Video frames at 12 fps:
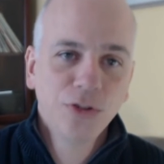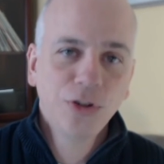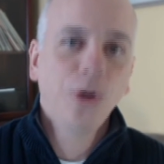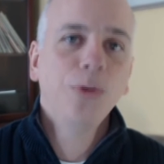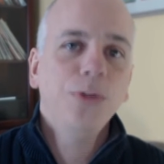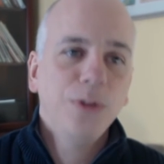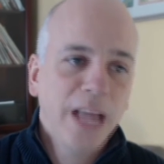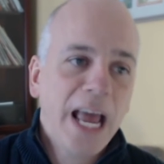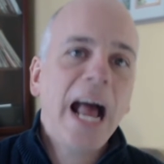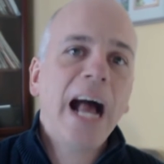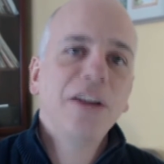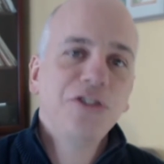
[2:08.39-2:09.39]
total
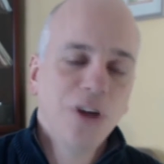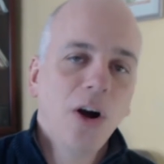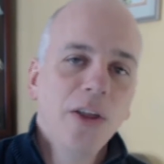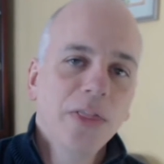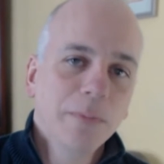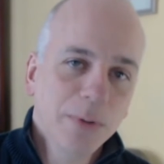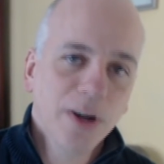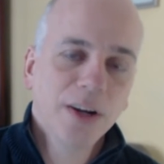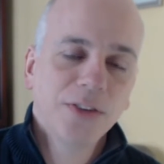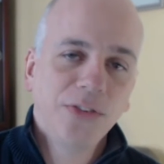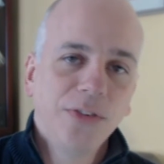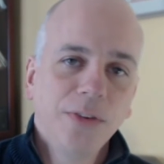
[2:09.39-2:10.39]
cash on the
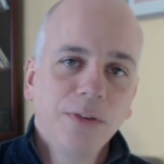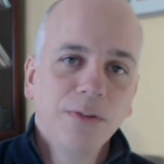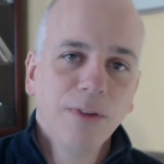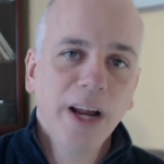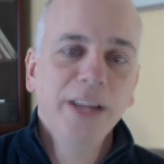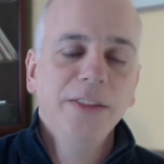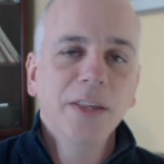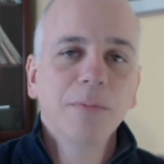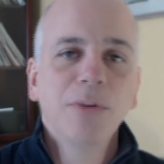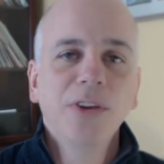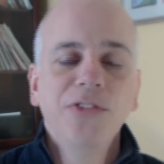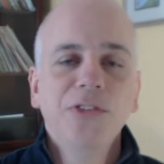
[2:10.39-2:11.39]
books, right, than
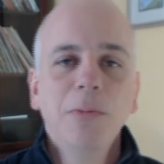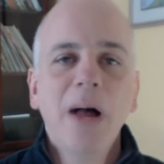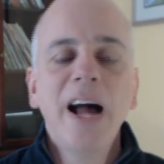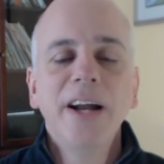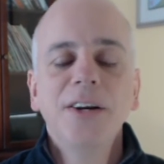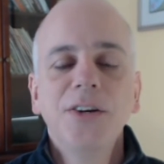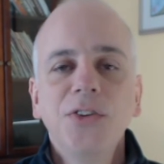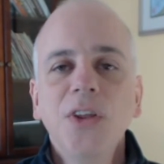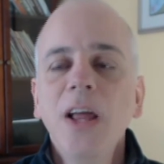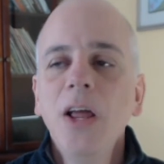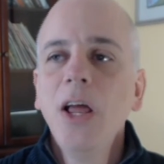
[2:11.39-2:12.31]
Bristol Myers.